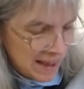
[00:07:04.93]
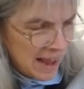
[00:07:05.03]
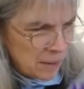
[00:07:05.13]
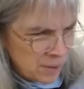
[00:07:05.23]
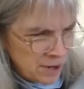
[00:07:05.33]

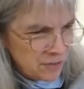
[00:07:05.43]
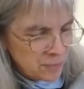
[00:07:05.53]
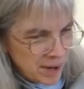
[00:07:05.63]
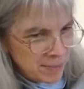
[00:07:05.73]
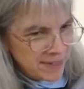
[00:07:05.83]
I wonder if
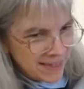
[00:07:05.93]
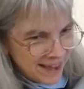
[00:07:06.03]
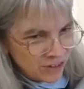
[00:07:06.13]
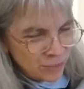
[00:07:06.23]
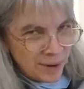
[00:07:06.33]
maybe
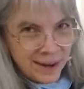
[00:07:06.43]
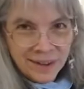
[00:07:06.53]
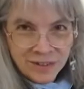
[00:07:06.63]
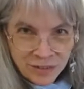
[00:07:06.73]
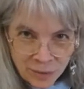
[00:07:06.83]
that's why
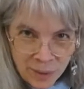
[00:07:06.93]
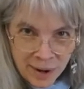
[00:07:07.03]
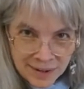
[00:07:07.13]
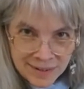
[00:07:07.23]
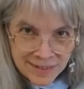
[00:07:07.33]
it's so
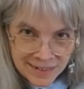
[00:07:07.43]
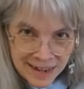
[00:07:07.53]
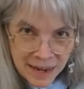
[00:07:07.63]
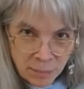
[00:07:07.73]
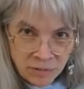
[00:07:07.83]
hard to
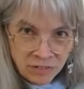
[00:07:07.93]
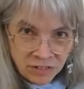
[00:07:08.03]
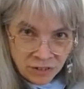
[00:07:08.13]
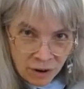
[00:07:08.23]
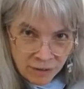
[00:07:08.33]
say I'm
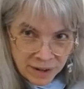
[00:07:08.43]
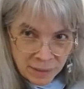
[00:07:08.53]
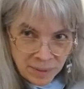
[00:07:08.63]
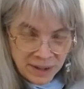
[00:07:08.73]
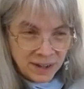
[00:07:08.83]

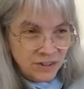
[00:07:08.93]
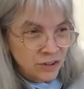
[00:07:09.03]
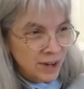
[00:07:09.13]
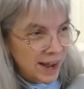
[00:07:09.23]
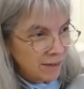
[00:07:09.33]
sorry, because
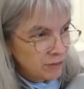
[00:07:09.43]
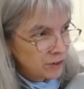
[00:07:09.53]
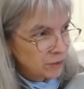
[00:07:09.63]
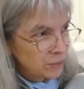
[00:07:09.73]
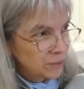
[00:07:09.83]
you have
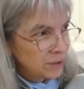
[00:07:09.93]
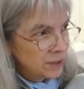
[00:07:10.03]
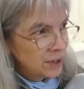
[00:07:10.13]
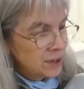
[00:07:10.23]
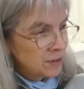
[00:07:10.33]
to
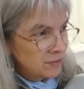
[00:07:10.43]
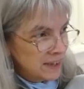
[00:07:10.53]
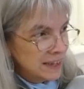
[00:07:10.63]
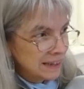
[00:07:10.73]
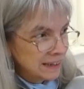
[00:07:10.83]

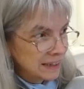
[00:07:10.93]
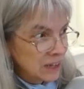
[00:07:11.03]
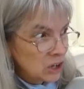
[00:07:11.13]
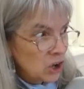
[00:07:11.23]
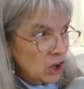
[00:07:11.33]
feel and
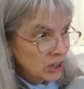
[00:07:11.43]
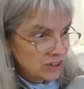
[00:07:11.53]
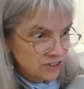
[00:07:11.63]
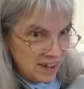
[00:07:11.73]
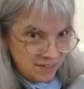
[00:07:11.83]

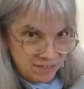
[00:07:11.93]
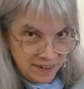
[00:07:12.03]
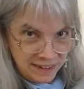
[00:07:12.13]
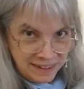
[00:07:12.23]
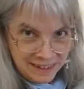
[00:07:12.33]
acknowledge that
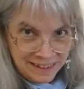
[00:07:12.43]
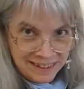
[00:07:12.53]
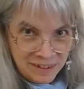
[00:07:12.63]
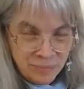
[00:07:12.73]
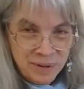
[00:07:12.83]
feeling
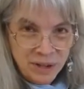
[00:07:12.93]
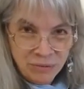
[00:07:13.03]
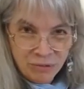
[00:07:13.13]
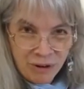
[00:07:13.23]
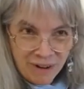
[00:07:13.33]
of
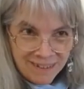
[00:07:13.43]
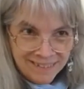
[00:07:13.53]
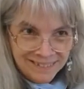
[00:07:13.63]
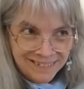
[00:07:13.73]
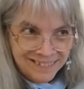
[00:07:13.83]
being wrong.
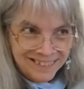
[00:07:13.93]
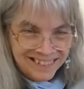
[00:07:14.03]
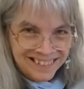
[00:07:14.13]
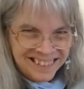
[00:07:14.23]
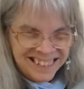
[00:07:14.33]

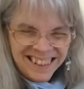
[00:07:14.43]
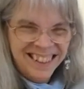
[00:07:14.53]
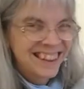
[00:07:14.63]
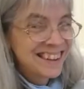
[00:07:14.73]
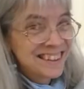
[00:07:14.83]

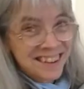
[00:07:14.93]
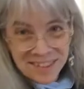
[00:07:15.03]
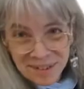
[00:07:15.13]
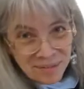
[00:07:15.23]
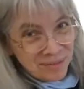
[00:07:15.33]
And that
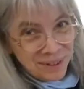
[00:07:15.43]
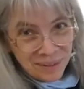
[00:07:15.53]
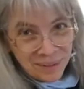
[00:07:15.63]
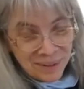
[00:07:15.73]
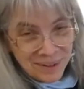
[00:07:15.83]
doesn't feel
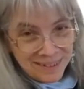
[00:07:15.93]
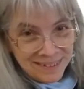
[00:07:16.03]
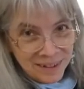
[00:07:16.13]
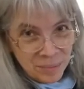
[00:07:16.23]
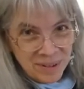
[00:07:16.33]
good.
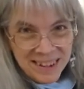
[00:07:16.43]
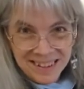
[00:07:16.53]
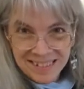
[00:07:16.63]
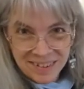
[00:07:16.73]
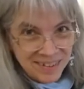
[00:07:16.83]
It'd be
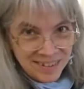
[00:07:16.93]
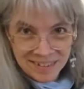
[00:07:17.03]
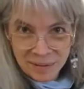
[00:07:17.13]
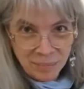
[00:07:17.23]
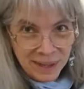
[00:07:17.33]
easier
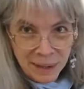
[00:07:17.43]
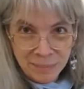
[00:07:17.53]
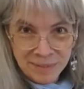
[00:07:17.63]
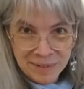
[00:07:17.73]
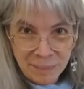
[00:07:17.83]
just to
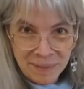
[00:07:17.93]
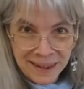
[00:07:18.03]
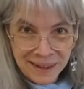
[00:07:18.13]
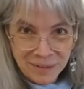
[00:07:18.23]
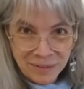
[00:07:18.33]
blame something
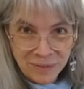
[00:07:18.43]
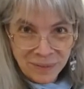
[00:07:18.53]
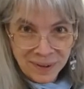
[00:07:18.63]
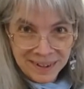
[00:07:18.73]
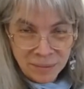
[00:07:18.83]
else
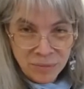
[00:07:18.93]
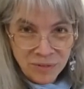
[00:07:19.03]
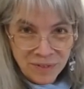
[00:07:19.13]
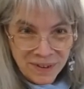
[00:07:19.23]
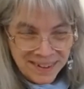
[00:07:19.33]
for it and
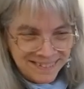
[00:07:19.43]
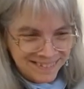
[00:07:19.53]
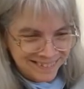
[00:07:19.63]
move on.